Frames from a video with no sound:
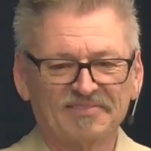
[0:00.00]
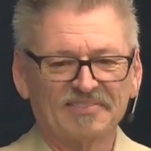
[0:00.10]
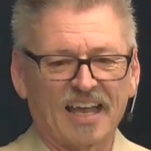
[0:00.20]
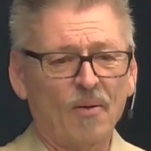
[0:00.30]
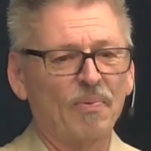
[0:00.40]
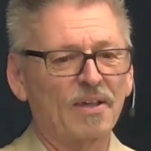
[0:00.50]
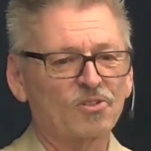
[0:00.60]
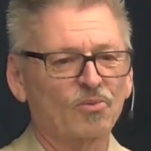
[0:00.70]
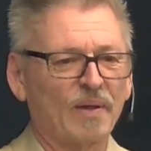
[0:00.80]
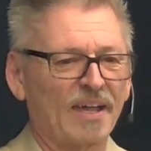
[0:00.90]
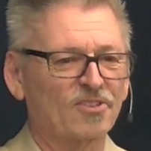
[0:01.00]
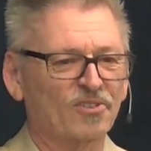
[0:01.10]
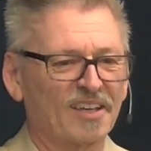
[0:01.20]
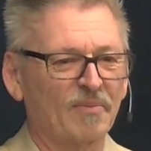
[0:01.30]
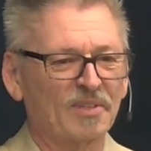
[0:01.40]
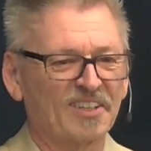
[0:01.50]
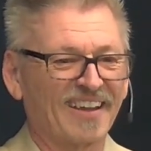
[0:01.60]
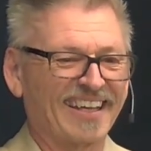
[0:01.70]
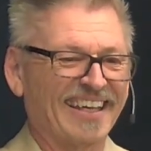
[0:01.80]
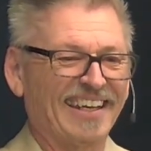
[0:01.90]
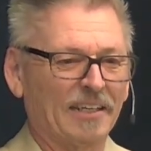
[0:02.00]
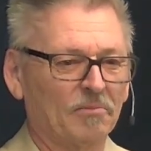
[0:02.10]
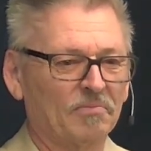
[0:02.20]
I'll pester Pastor Kim until I get it.